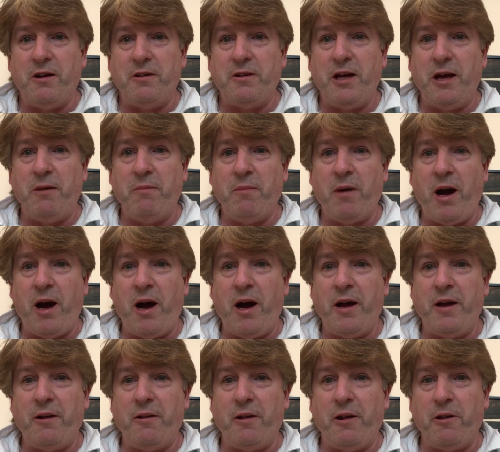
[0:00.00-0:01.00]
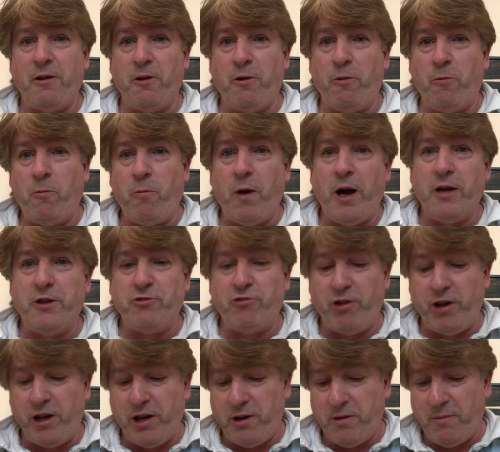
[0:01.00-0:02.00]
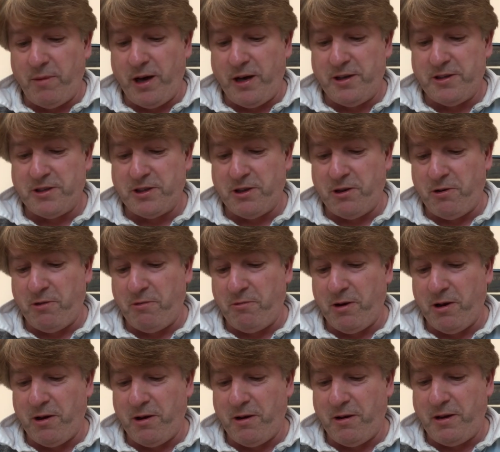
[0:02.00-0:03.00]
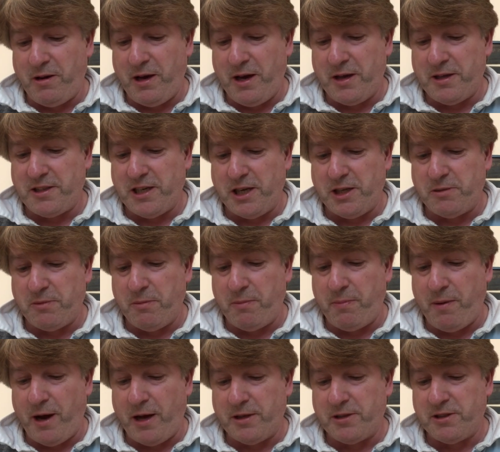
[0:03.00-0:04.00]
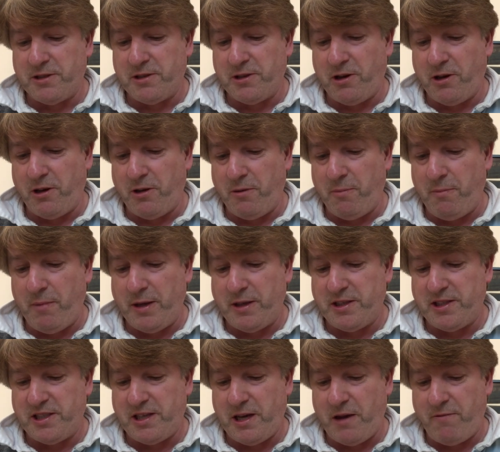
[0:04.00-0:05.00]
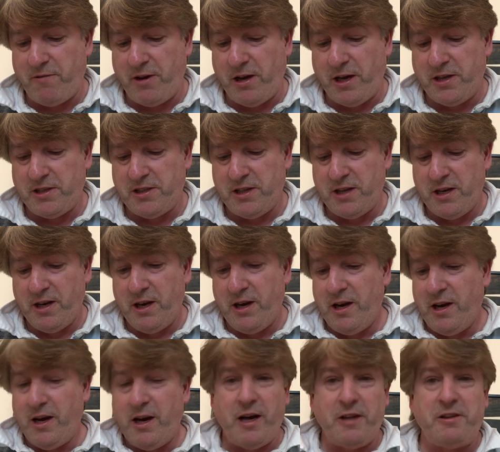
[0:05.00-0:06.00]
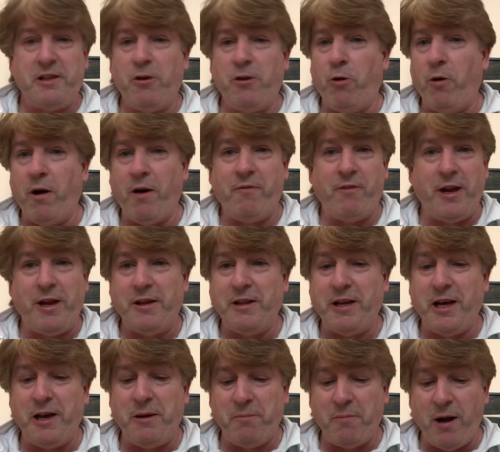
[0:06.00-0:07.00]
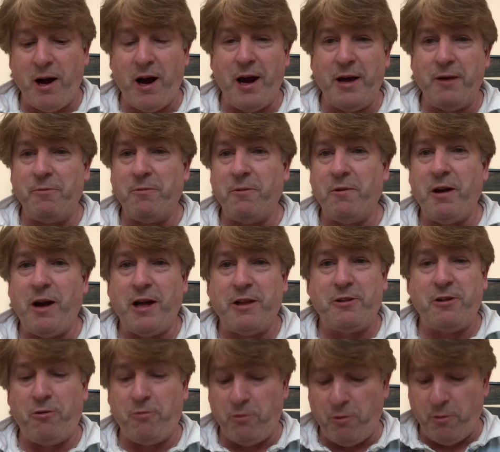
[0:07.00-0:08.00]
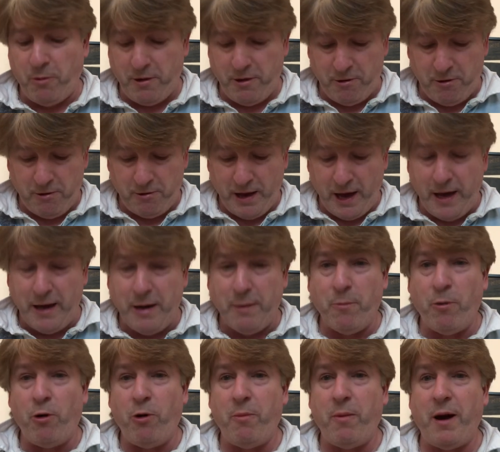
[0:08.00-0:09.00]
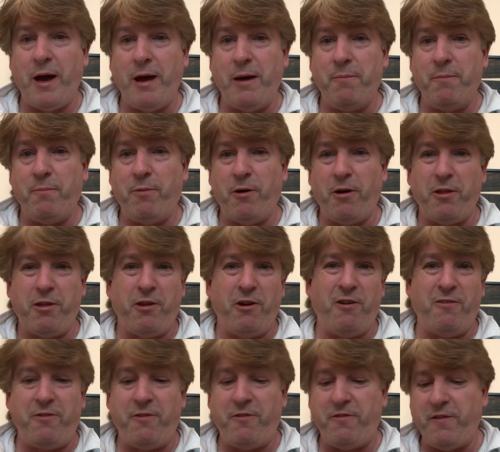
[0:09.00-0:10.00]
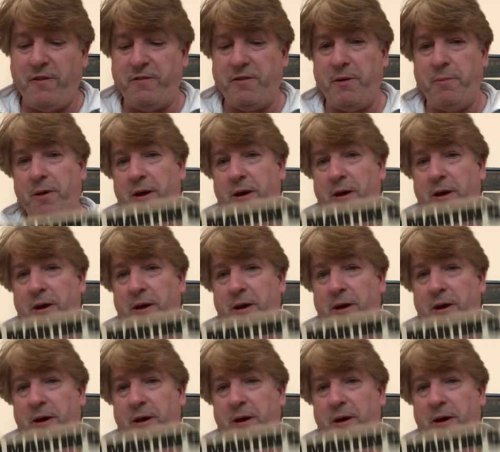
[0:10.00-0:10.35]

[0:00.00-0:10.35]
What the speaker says: Dean Martin, A Little Old Wine Drinker Me. So yeah, it takes me back to sort of the mid 70s. I don't have any Dean Martin. I don't know whether I'll get any more by him, but I thought for 50